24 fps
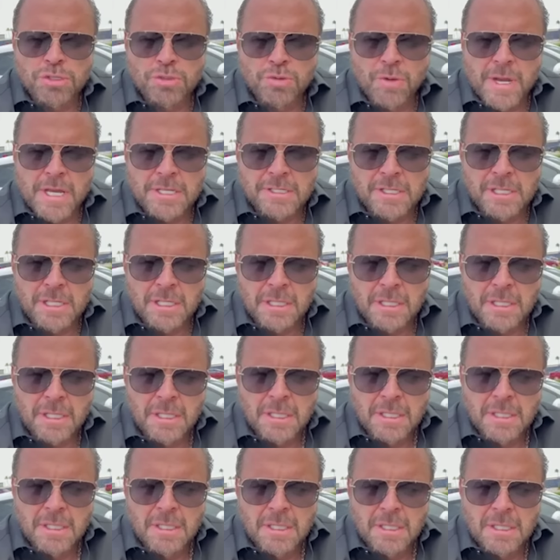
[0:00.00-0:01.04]
racing,
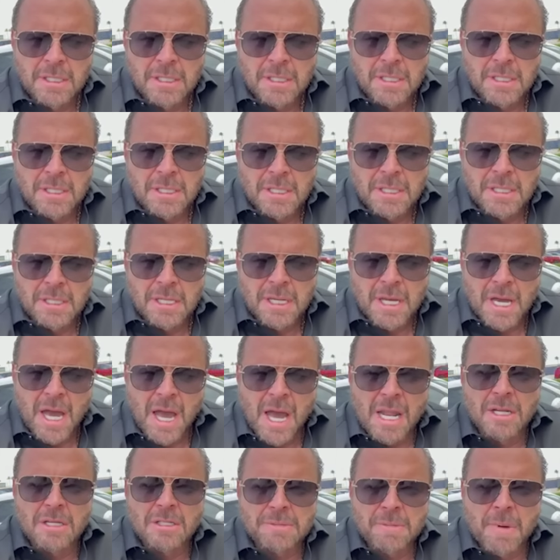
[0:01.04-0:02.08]

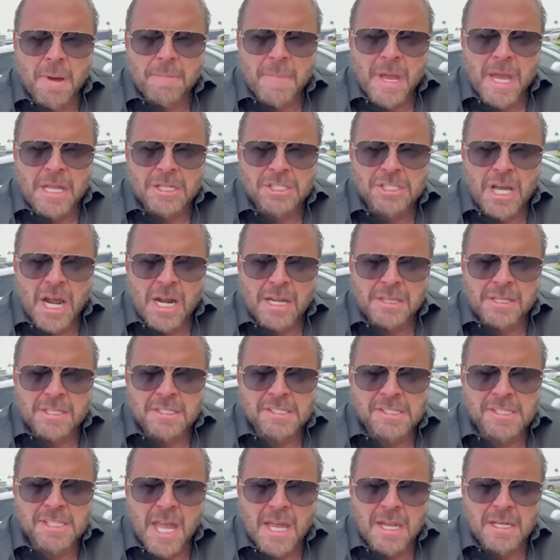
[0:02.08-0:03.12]
I look to my man Jonathan
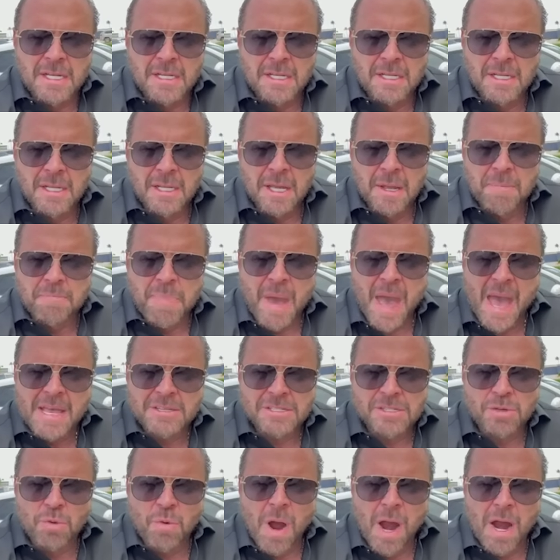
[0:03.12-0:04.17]
Stettin at
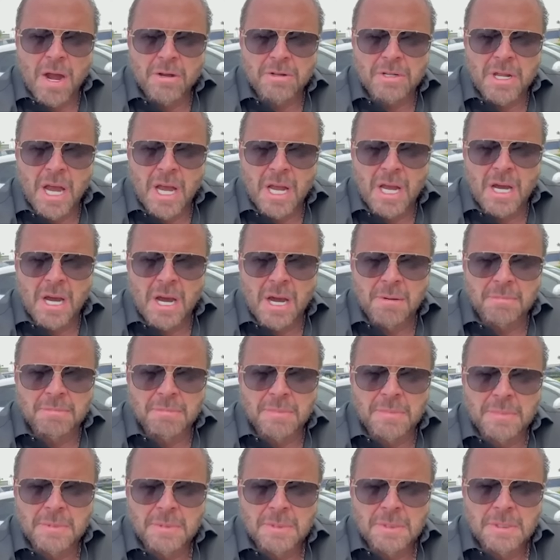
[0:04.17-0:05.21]
PassTheWire.com.
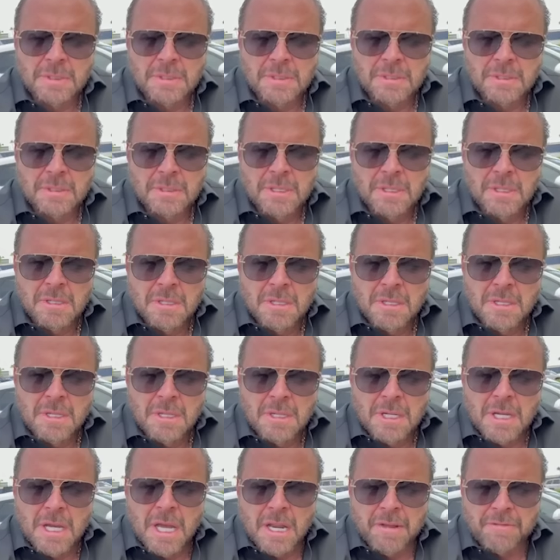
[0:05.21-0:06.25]

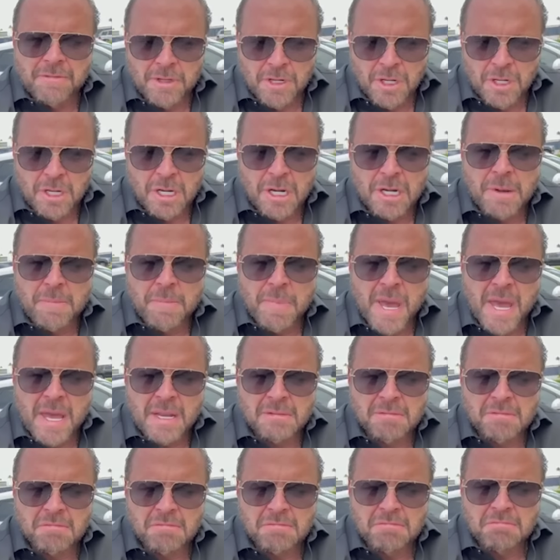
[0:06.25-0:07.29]
And if you're looking to bet,
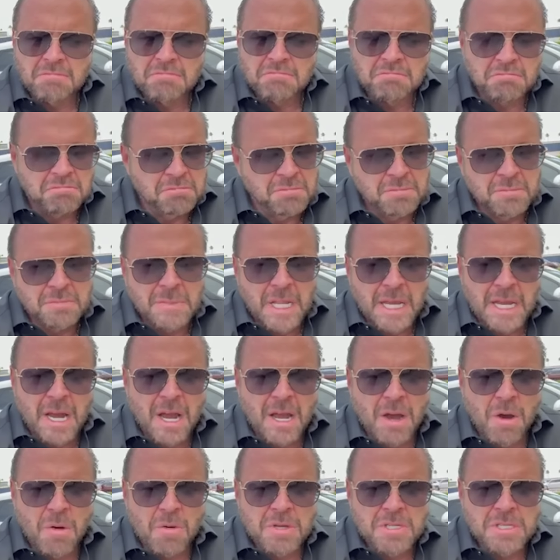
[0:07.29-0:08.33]
like
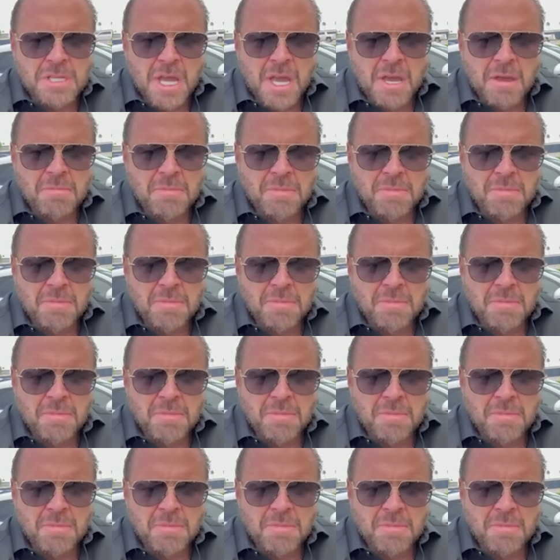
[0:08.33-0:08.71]
I always am,